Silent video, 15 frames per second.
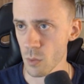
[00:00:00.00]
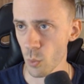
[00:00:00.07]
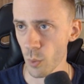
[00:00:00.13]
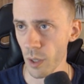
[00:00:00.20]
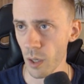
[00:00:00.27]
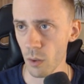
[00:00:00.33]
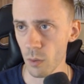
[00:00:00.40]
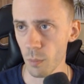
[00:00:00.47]

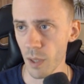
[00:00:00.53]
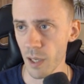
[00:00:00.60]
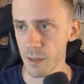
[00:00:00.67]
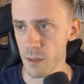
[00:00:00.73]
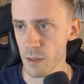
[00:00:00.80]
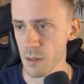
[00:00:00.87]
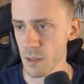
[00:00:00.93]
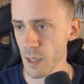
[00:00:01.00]
we are on
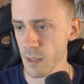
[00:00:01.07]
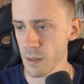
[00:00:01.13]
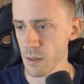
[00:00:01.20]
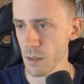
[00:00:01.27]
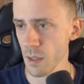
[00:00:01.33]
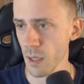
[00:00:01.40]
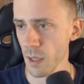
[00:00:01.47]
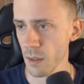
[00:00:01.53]
Manta
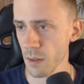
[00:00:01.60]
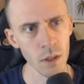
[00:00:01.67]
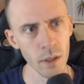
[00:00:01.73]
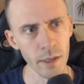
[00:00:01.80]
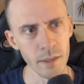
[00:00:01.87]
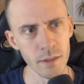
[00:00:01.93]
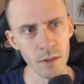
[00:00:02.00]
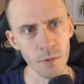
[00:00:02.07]
testnet.
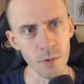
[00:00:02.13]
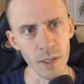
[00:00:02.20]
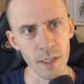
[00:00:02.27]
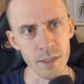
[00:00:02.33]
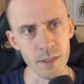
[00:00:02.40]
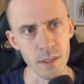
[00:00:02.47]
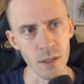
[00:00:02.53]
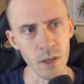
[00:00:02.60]

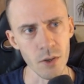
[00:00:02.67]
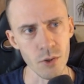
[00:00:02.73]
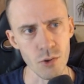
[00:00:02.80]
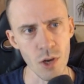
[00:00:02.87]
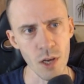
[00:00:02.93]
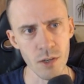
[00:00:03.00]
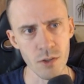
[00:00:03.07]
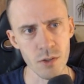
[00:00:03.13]
Interface here
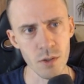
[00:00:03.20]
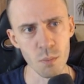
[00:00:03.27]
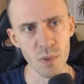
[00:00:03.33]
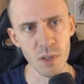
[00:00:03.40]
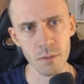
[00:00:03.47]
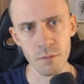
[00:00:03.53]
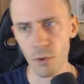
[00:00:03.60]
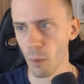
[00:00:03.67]
changed a
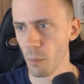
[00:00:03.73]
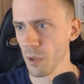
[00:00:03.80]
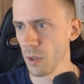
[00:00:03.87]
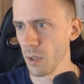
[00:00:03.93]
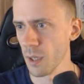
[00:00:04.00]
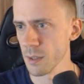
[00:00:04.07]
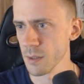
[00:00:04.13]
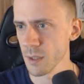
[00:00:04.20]
bit from the
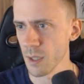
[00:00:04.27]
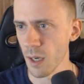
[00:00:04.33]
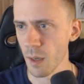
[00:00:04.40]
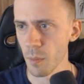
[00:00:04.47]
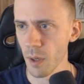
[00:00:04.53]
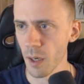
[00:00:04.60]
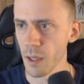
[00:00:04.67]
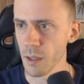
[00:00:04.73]
last
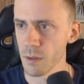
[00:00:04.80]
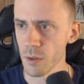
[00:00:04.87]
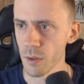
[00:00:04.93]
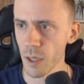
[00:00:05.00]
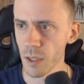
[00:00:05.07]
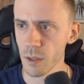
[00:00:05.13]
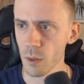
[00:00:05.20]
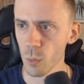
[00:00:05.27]
time I
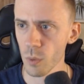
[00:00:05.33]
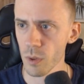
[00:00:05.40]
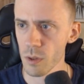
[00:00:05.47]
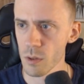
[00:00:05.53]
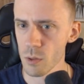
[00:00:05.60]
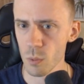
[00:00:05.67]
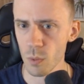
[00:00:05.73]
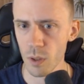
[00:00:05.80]
interacted with
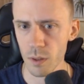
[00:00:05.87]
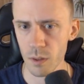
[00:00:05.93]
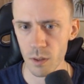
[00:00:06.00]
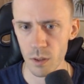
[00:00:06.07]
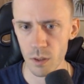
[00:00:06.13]
this one.